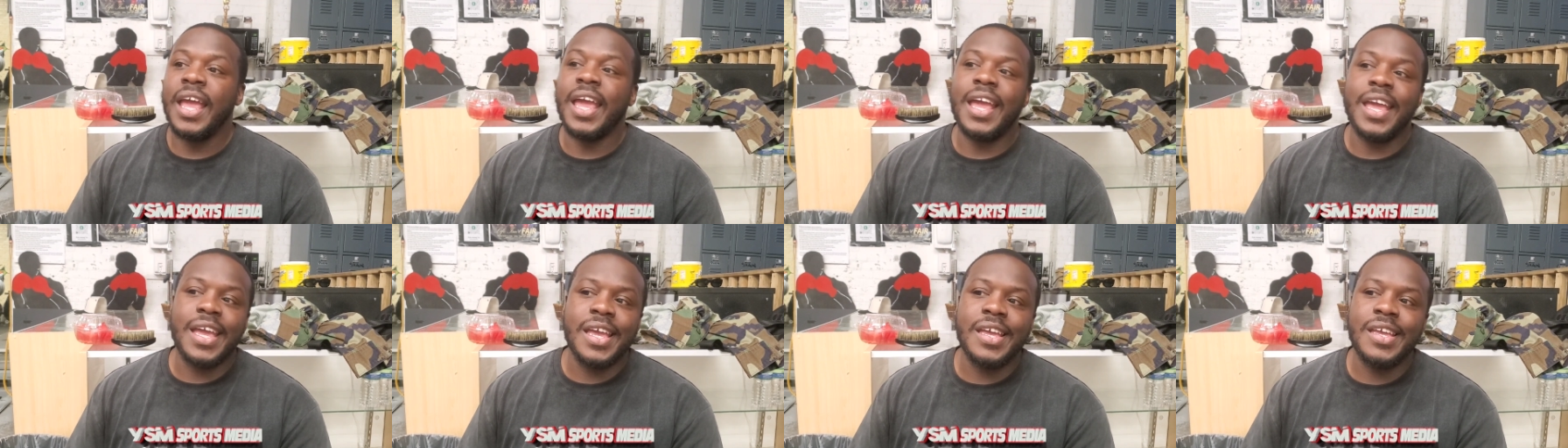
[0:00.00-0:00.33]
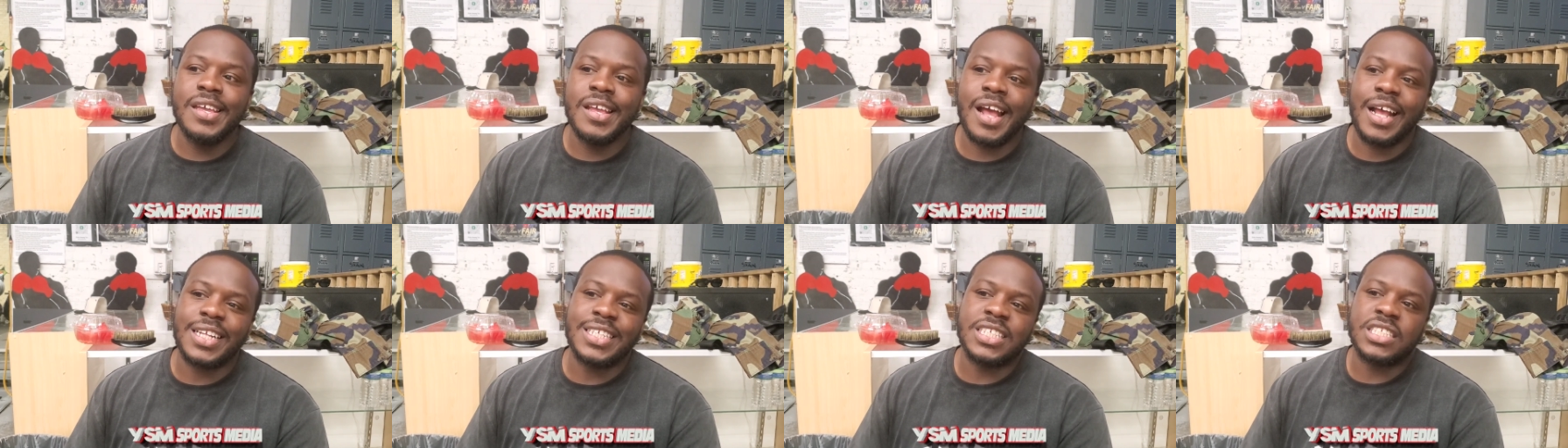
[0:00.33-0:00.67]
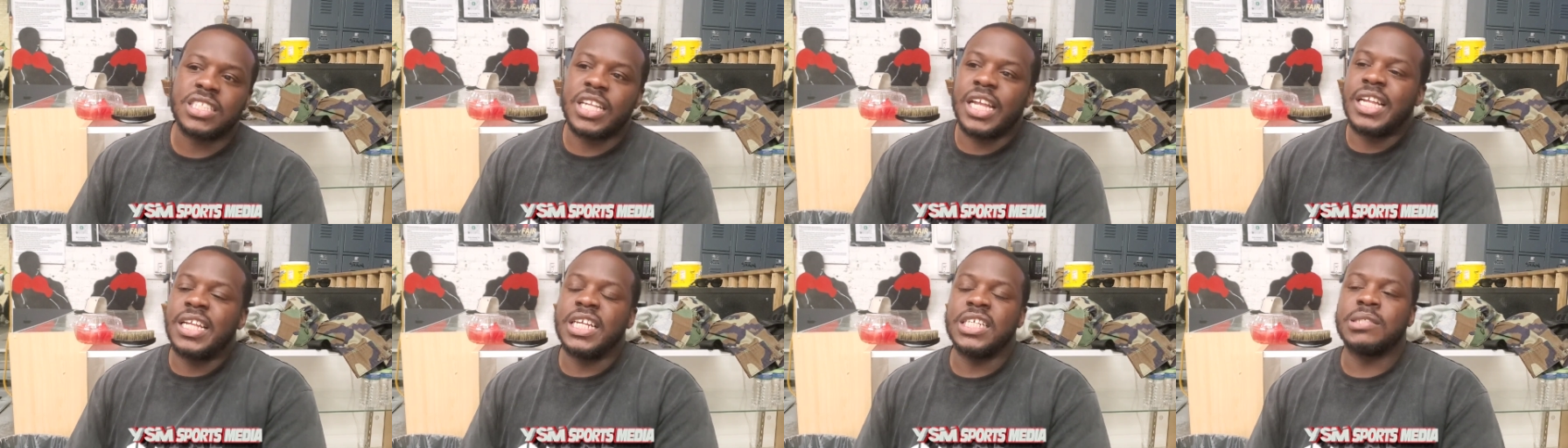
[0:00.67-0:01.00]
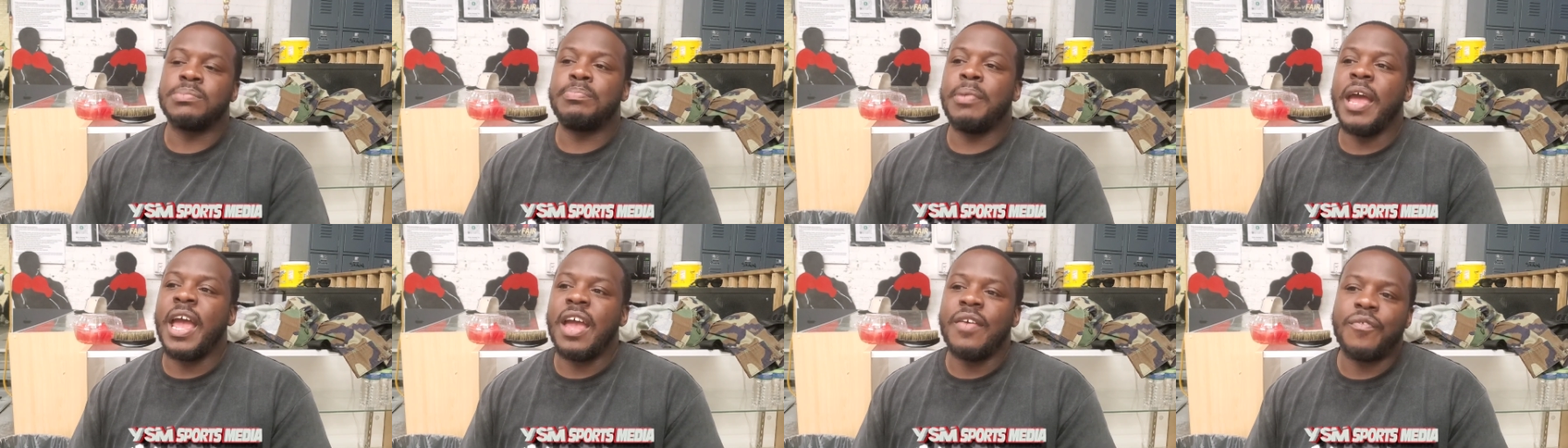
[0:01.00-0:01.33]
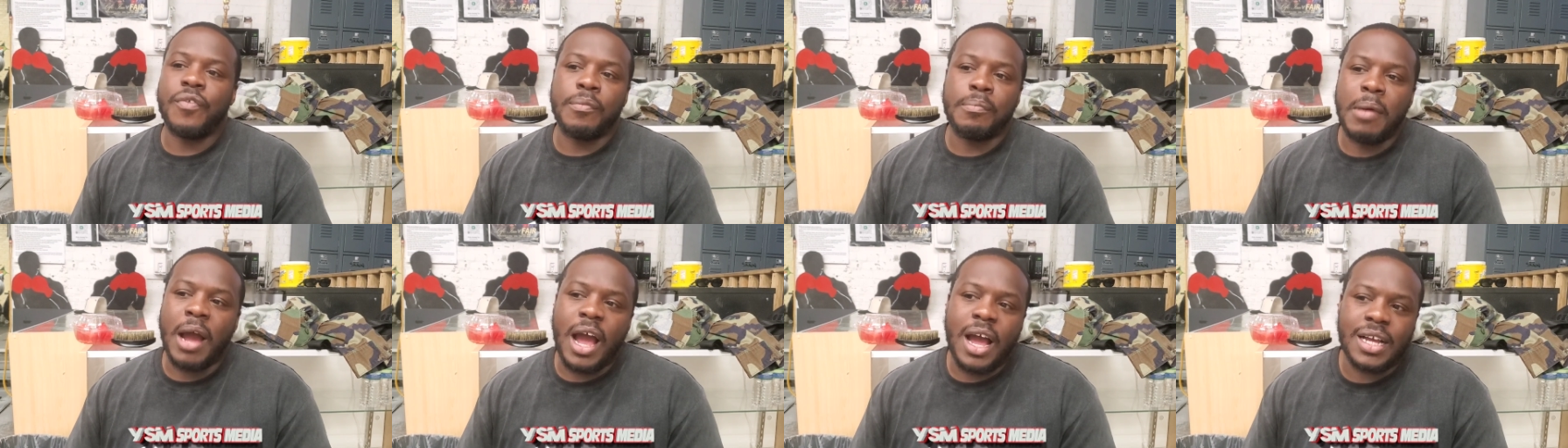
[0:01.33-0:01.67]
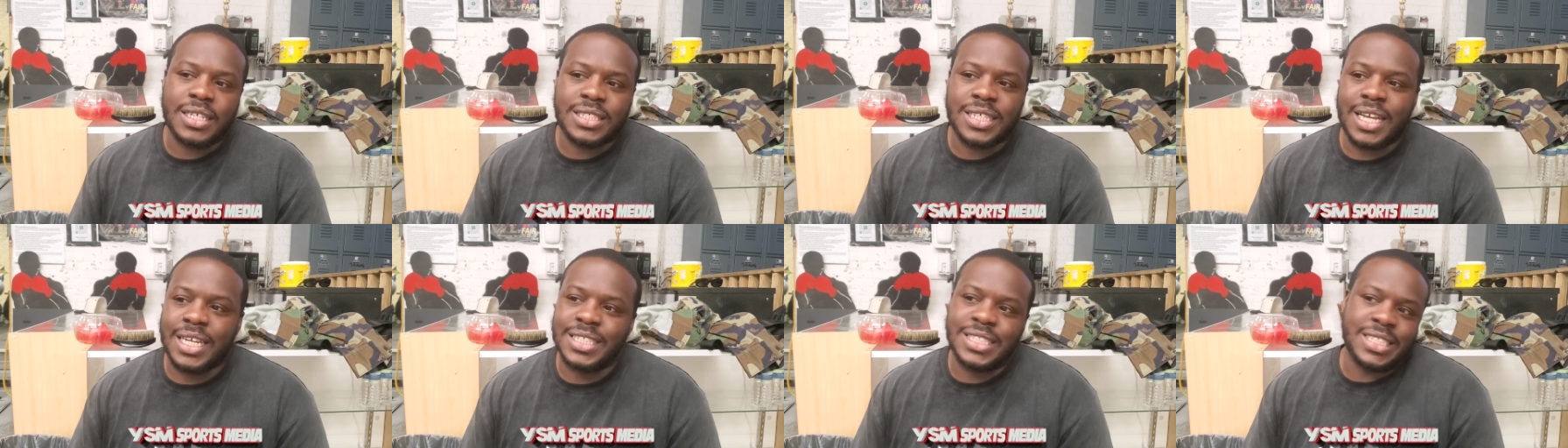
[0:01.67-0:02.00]
And I just think that's bad for
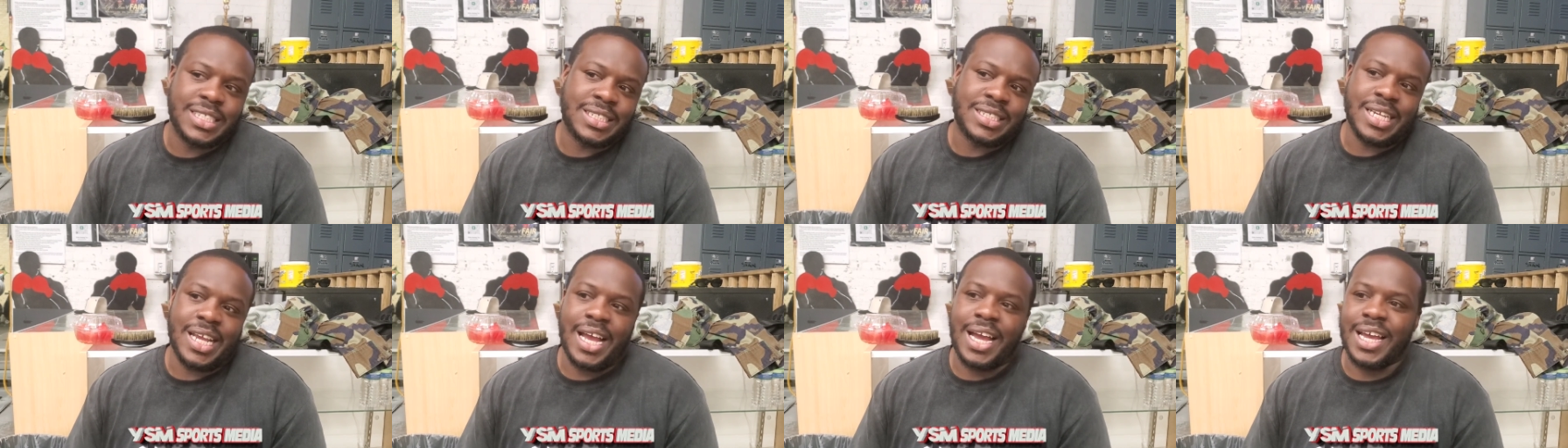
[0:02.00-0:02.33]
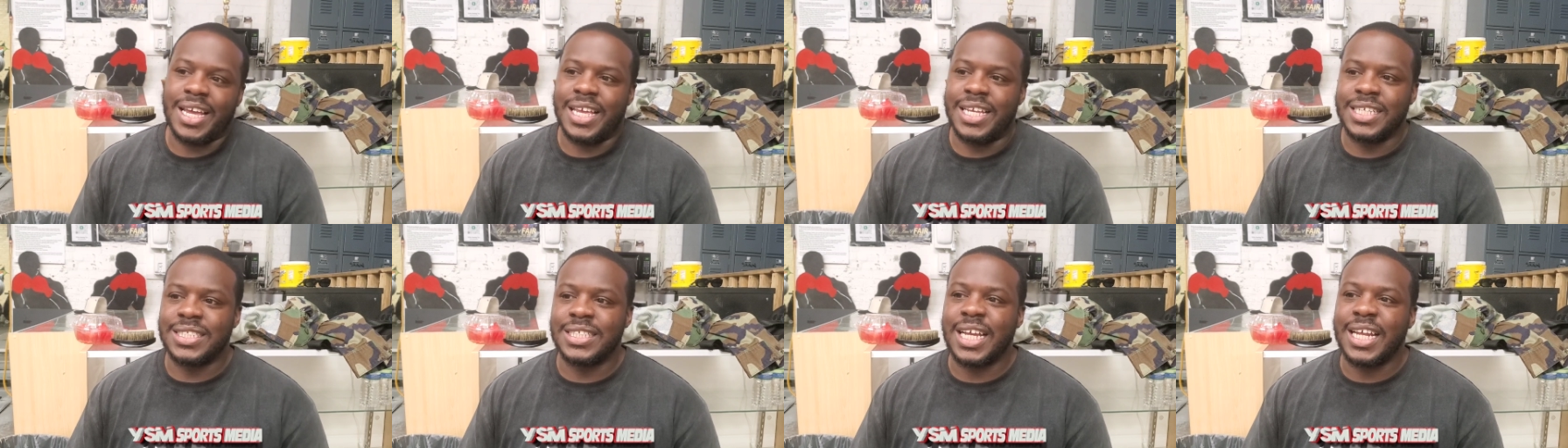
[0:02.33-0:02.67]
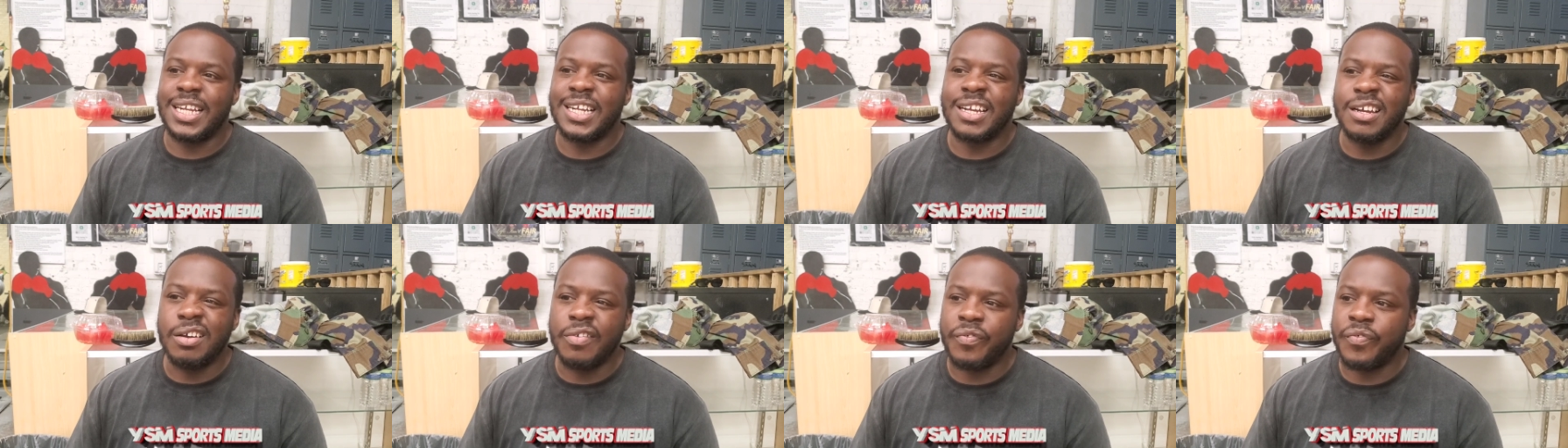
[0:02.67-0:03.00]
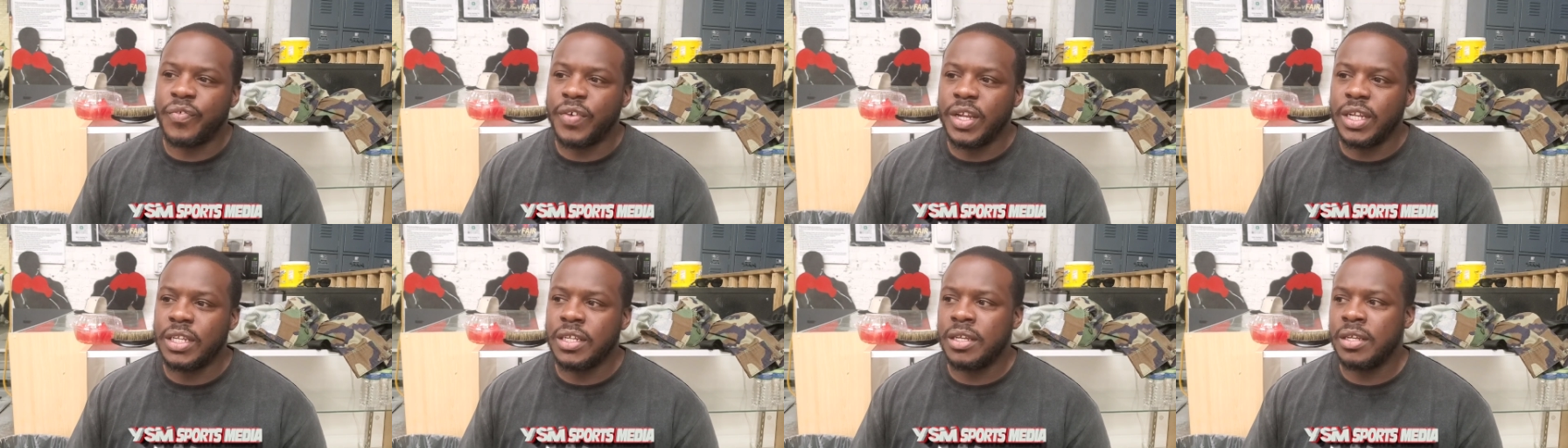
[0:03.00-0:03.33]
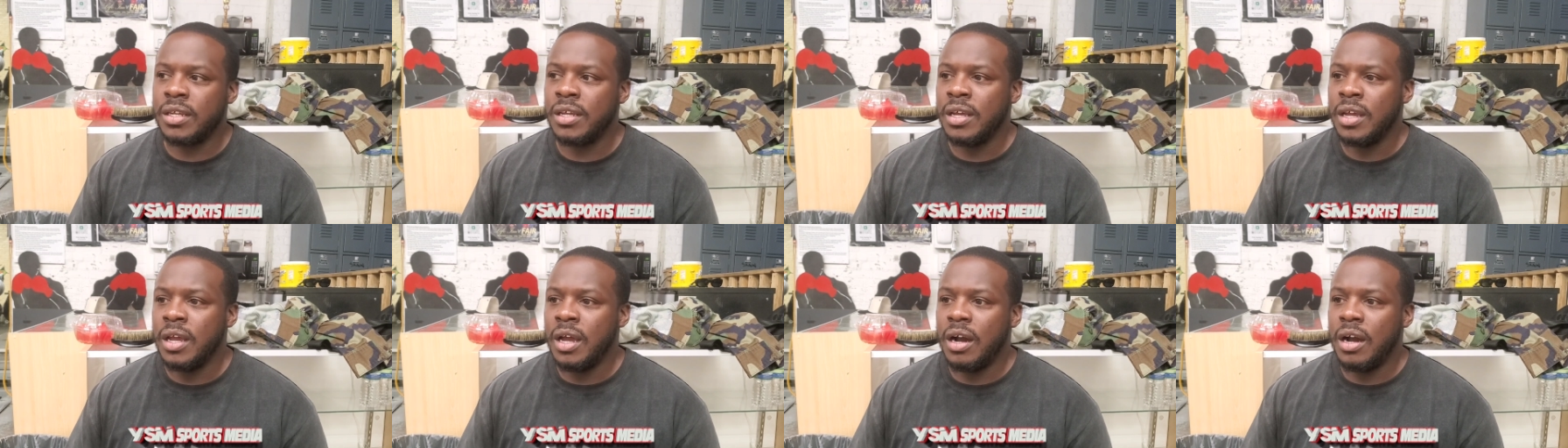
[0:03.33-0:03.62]
boxing. It's not a good feeling.